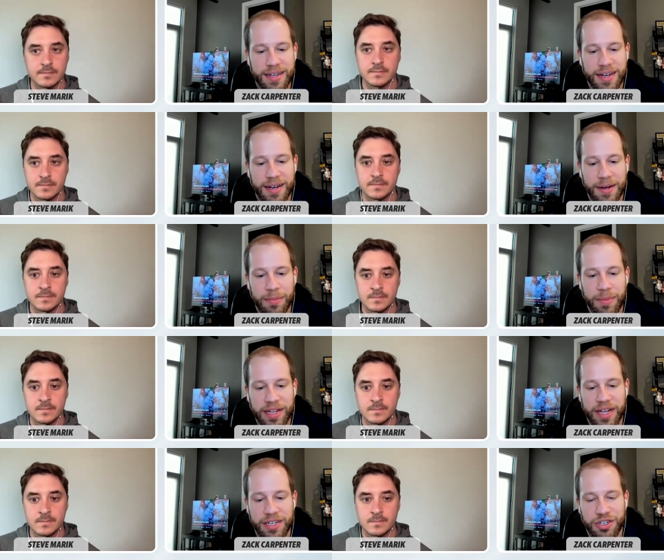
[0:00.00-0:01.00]
Speaker 1: um,
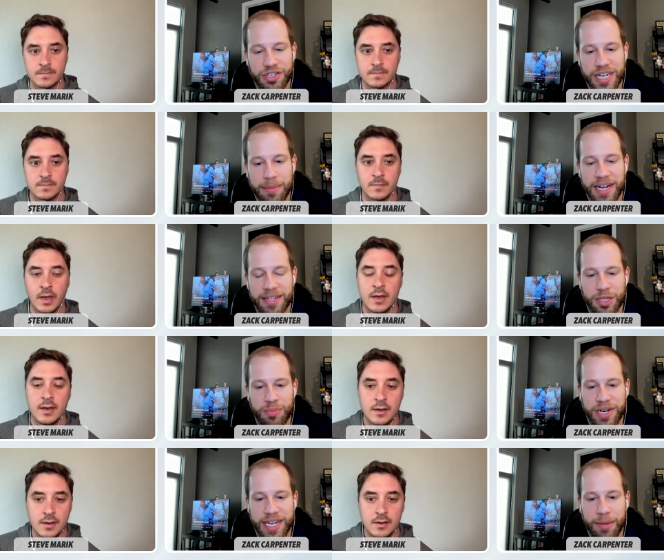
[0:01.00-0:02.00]
about the Huskers coming out of the
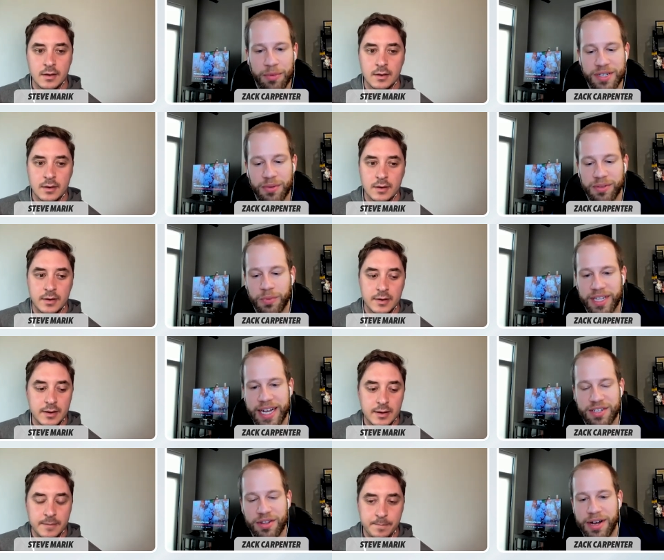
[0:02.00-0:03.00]
spring game? What's the one
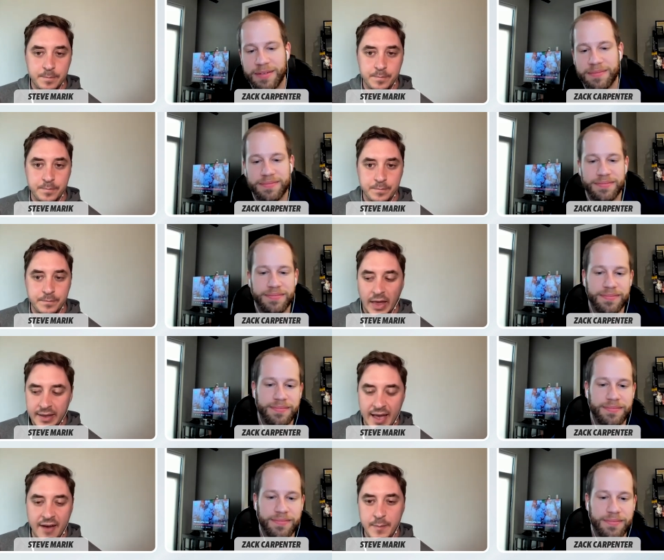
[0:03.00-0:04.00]
last thought?
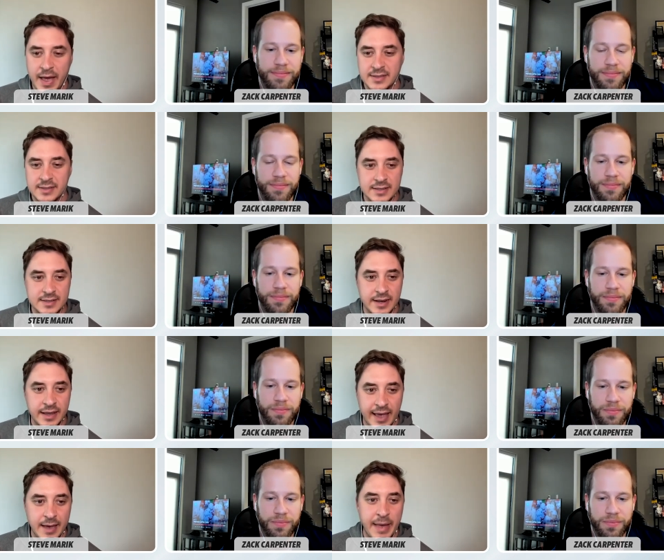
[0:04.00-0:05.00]
Speaker 2: Yeah, if Matt's
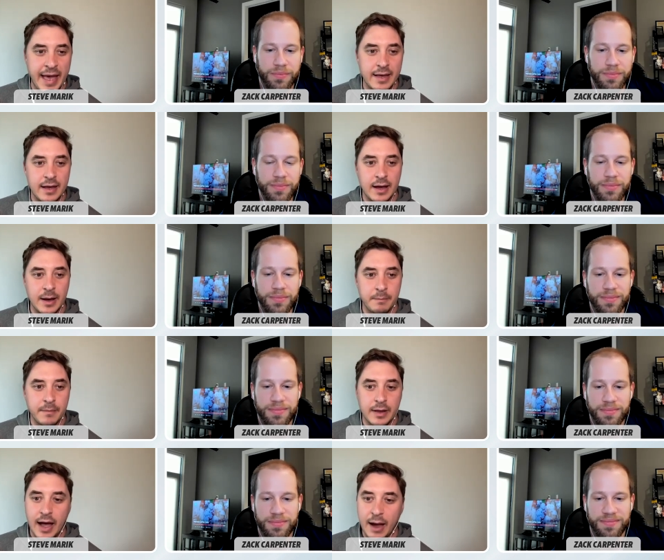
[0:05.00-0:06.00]
listening, hey Matt, um,
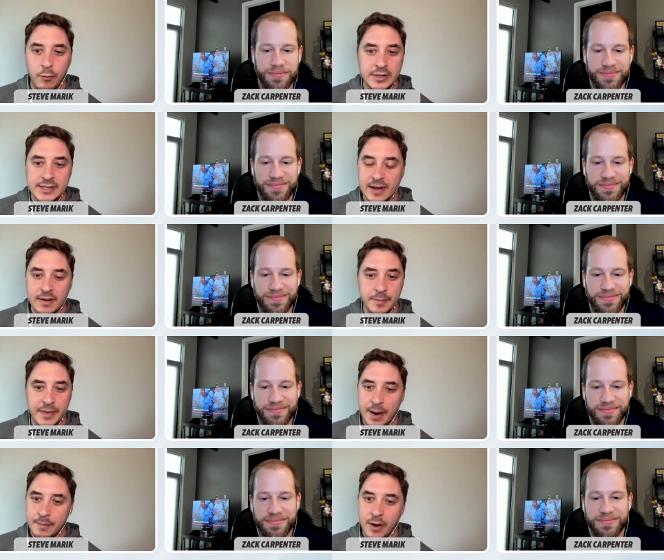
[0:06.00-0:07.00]
I would tell him
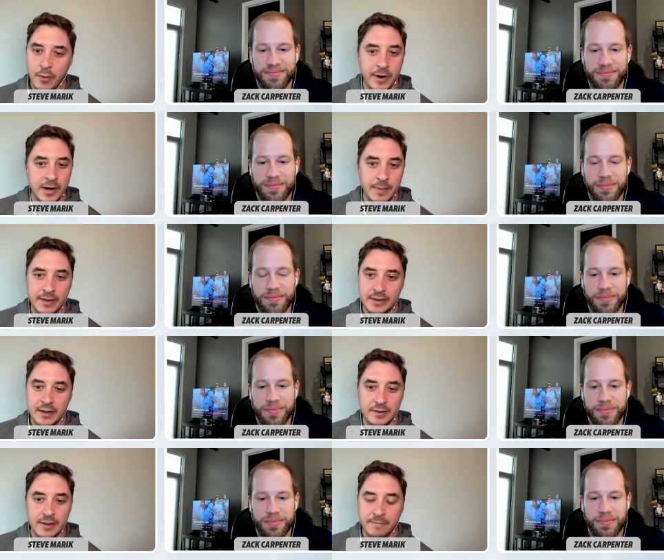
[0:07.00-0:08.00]
that I'm not worried about
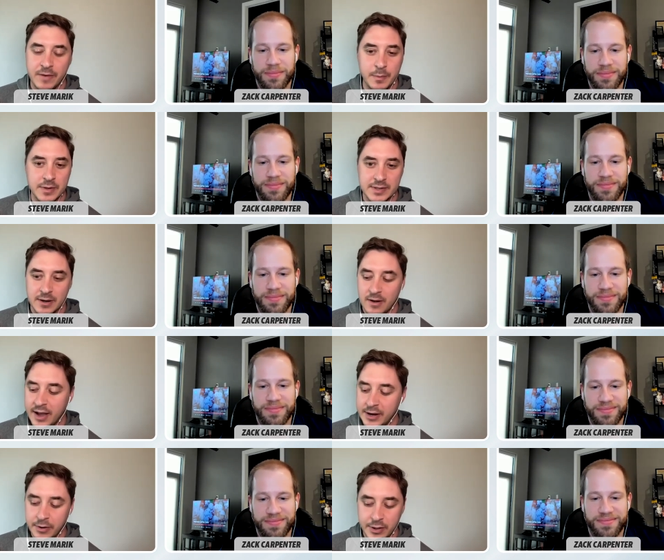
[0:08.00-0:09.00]
the the fumbles at all.
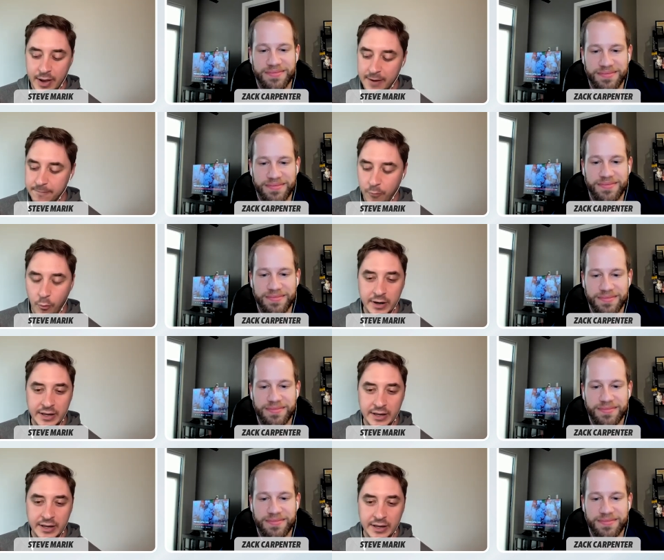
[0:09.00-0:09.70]
I know you had four